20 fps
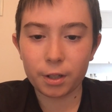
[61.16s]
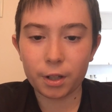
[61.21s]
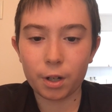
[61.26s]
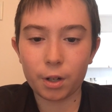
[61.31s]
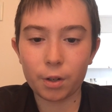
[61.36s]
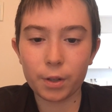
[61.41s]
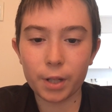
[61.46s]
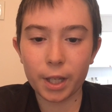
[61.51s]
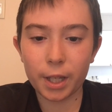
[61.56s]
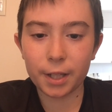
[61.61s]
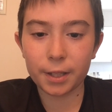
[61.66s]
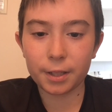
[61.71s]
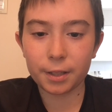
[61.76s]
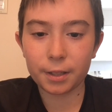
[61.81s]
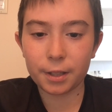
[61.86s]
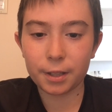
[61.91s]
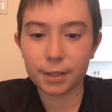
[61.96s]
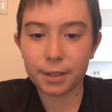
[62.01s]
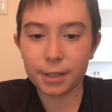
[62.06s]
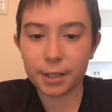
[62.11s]
Going into
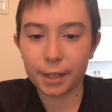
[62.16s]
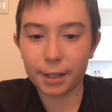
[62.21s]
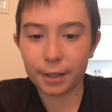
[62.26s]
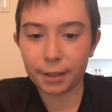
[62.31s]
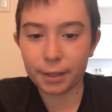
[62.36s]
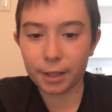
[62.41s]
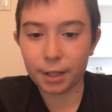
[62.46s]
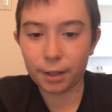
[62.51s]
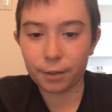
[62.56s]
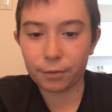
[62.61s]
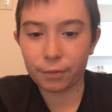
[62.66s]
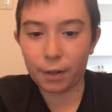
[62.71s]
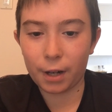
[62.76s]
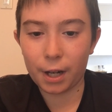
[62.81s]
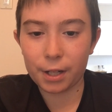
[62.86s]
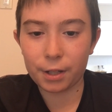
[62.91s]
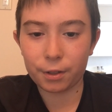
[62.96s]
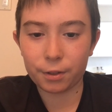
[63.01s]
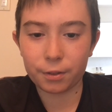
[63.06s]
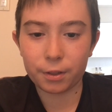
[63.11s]
the Stanley Cup
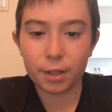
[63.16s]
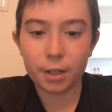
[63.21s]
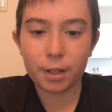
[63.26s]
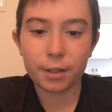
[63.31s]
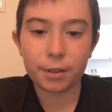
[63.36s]
Finals,